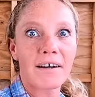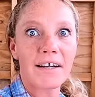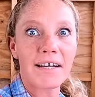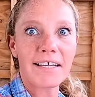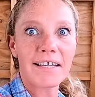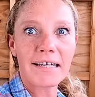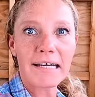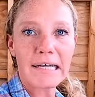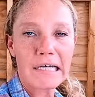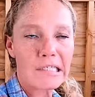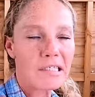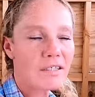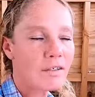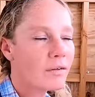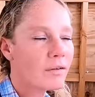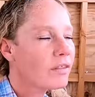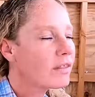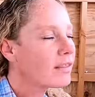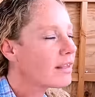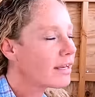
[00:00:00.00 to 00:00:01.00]
All right, guys,
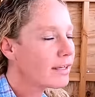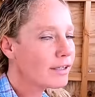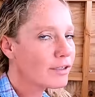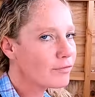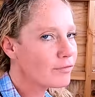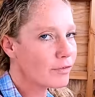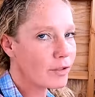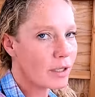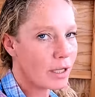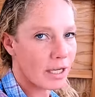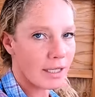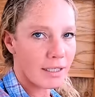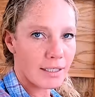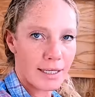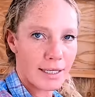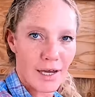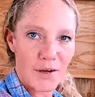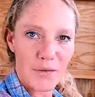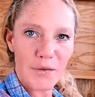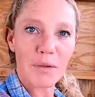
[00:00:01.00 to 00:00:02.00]
so thank you for
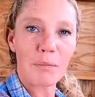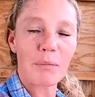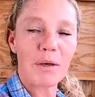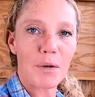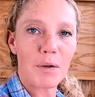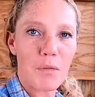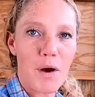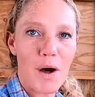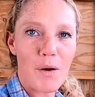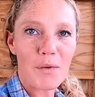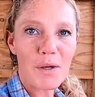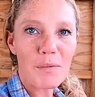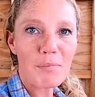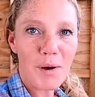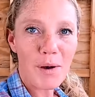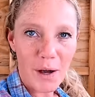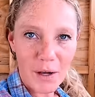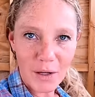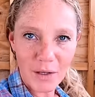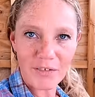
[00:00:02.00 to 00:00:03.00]
hanging out with me while we
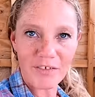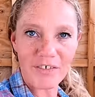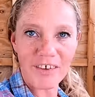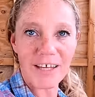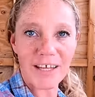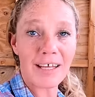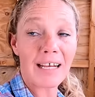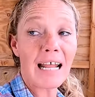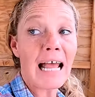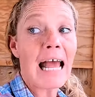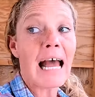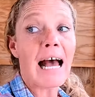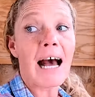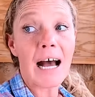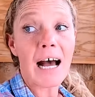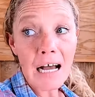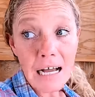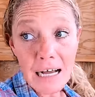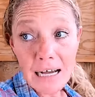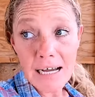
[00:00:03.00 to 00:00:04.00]
bottle feed.
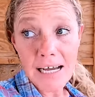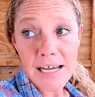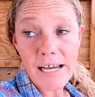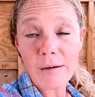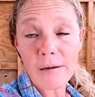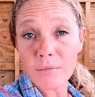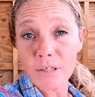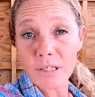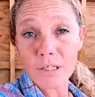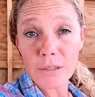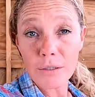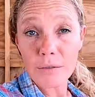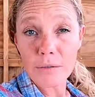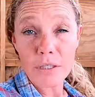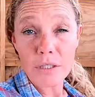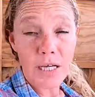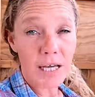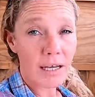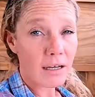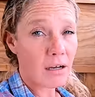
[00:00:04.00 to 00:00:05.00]
I am gonna go
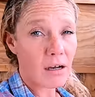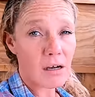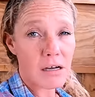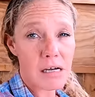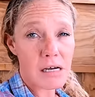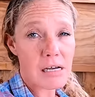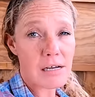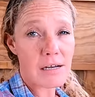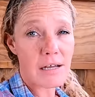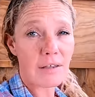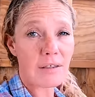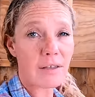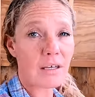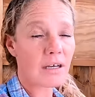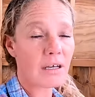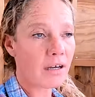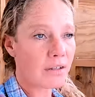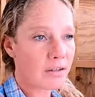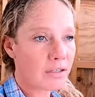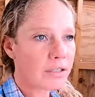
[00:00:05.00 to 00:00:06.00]
check on
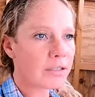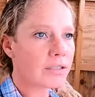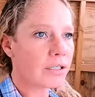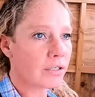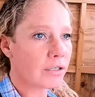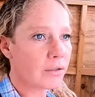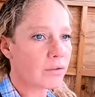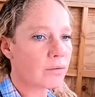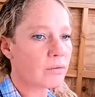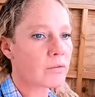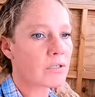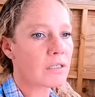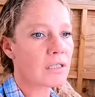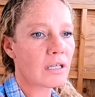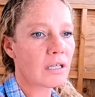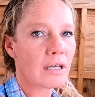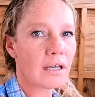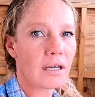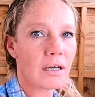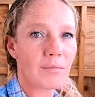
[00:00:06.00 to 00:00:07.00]
the other
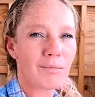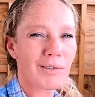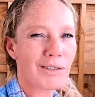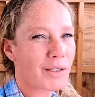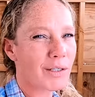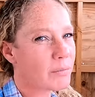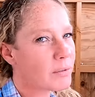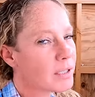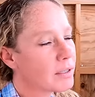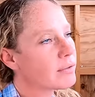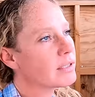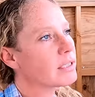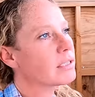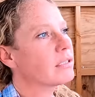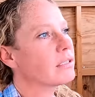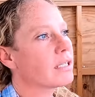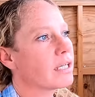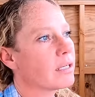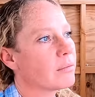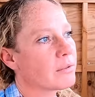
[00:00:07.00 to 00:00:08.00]
does. Nobody
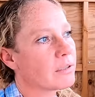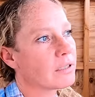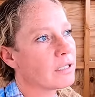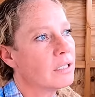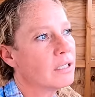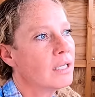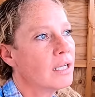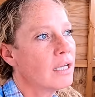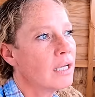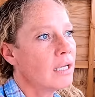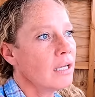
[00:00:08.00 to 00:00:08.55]
was in labor